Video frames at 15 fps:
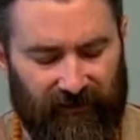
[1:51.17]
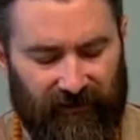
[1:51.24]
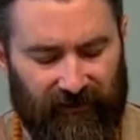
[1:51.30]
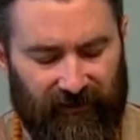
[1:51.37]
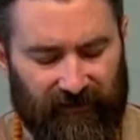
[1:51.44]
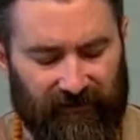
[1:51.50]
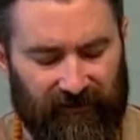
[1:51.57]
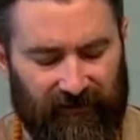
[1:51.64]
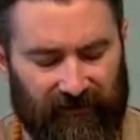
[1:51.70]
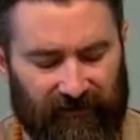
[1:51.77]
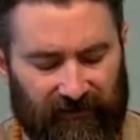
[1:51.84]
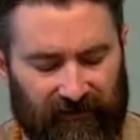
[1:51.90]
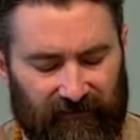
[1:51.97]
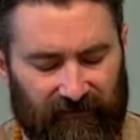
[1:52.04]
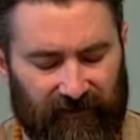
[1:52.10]
It is like
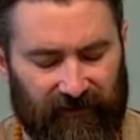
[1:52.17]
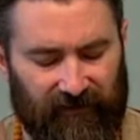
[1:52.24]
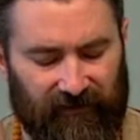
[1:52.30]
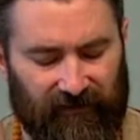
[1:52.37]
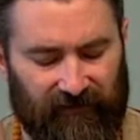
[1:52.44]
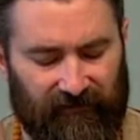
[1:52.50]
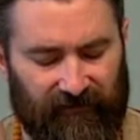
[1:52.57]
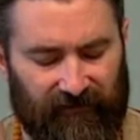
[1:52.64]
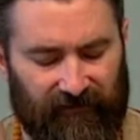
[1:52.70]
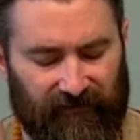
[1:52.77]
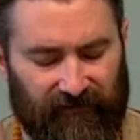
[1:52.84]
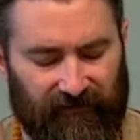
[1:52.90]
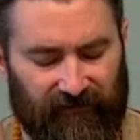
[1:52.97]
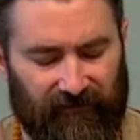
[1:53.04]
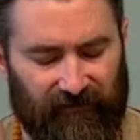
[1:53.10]
the meeting of the
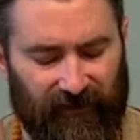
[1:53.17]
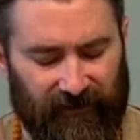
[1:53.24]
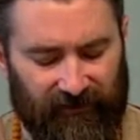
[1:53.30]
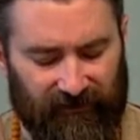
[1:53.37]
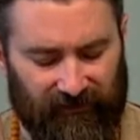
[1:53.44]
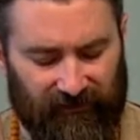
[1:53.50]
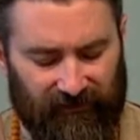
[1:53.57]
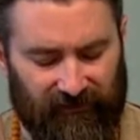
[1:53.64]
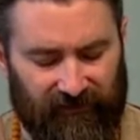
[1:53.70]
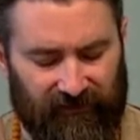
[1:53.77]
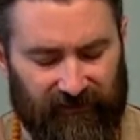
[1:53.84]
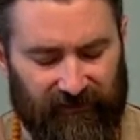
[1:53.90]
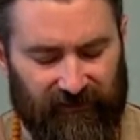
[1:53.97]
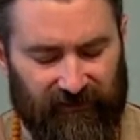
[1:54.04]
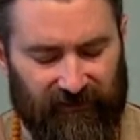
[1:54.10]
two
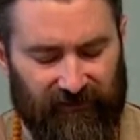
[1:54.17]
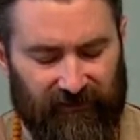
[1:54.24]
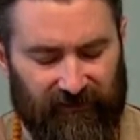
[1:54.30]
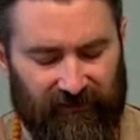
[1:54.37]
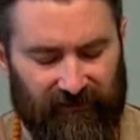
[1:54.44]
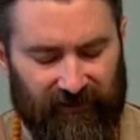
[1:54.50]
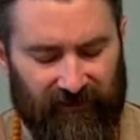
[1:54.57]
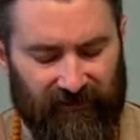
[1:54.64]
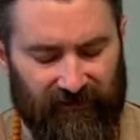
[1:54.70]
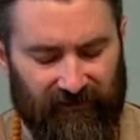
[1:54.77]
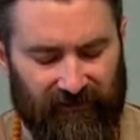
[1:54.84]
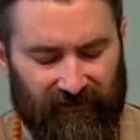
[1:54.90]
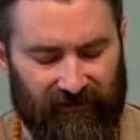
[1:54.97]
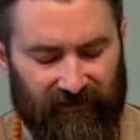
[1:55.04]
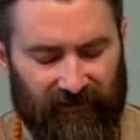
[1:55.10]
directions in the
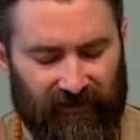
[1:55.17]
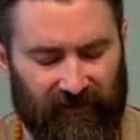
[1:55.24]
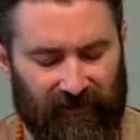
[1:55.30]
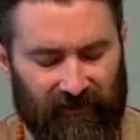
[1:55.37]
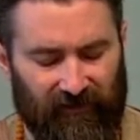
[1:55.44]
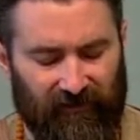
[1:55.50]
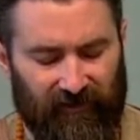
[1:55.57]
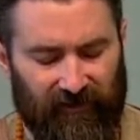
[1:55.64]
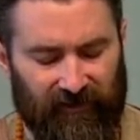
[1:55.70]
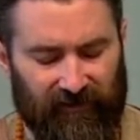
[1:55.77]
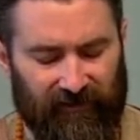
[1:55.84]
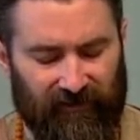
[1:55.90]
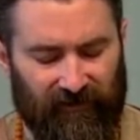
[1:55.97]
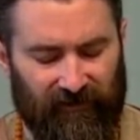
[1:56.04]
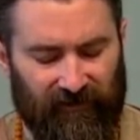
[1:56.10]
center, which is
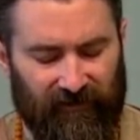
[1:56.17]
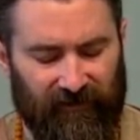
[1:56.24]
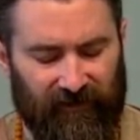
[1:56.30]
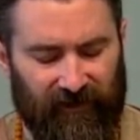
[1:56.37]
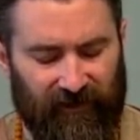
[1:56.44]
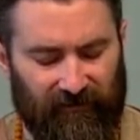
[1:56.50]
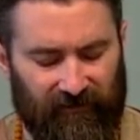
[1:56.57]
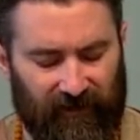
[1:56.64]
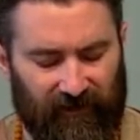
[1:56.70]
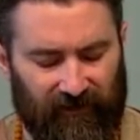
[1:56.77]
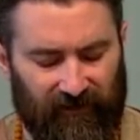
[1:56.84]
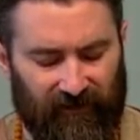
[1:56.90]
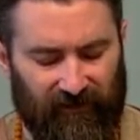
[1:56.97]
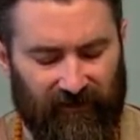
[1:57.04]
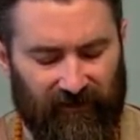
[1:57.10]
called
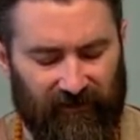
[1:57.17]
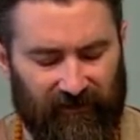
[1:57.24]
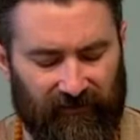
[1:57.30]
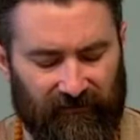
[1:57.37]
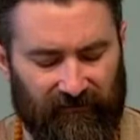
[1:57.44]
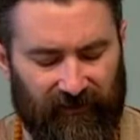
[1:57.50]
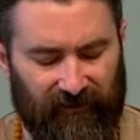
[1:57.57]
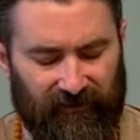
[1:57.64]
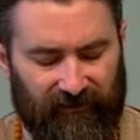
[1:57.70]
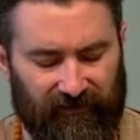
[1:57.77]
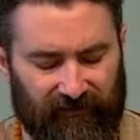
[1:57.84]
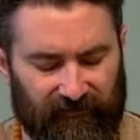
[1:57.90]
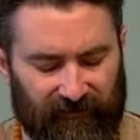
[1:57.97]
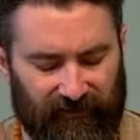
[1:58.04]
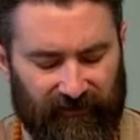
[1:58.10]
Kamal by the
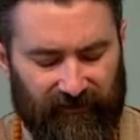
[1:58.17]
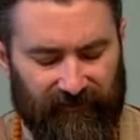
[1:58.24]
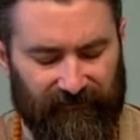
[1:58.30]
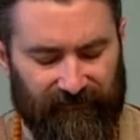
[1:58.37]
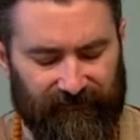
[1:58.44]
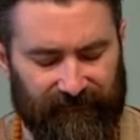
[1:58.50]
Sufis.